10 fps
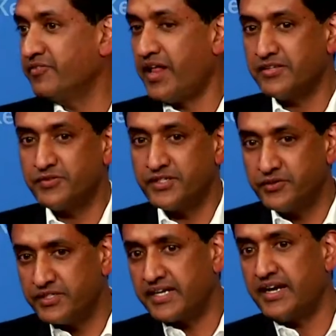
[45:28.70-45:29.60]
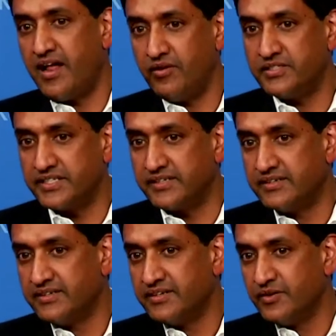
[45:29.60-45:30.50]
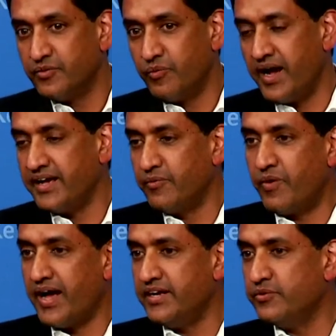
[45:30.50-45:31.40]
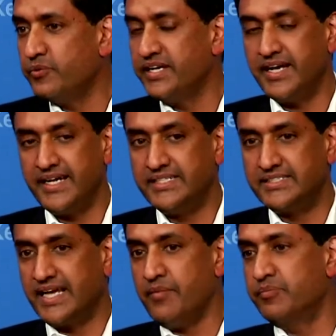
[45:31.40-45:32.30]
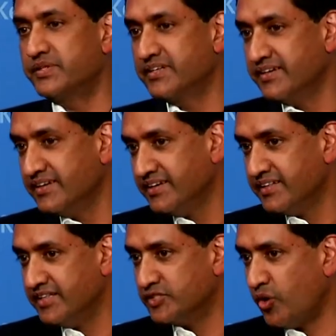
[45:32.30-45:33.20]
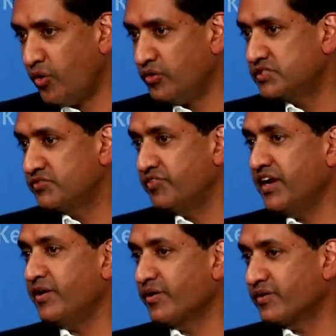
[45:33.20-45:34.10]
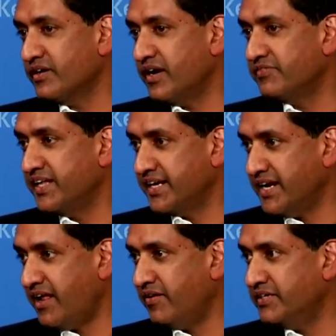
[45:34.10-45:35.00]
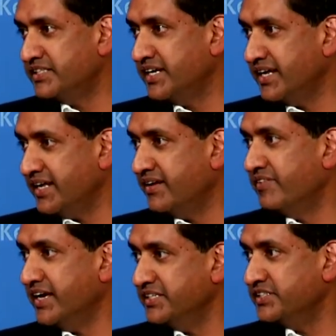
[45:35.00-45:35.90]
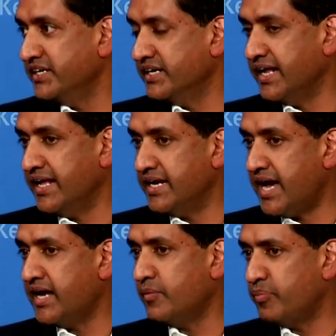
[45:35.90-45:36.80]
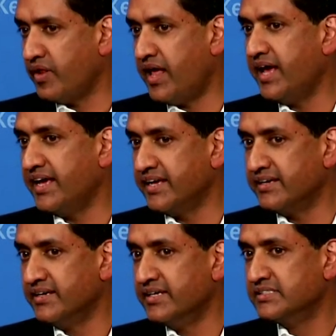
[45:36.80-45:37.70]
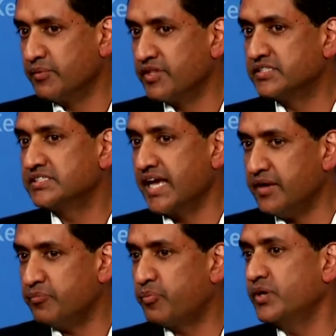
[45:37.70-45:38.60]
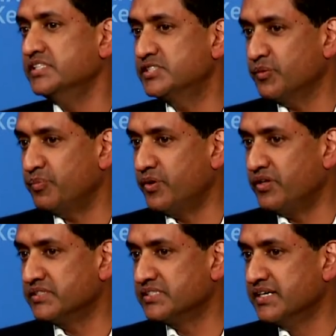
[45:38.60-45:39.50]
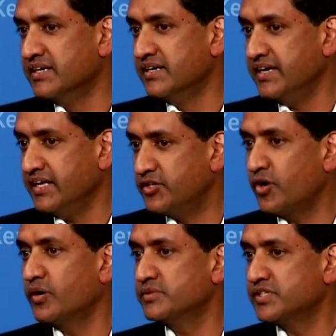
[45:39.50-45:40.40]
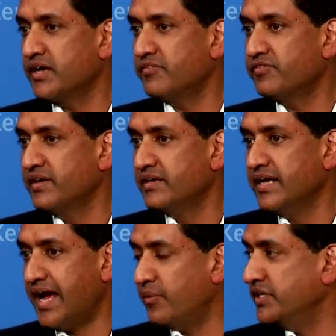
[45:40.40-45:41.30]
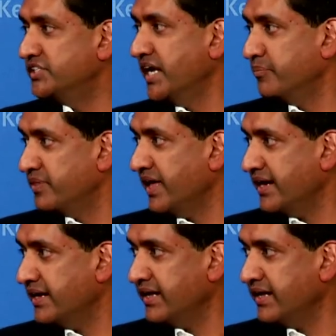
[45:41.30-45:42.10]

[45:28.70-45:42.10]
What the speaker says: and philosophy to technology? Why do we exempt this whole sphere of technology and innovation and not applying some of the same principles in terms of how we shape that?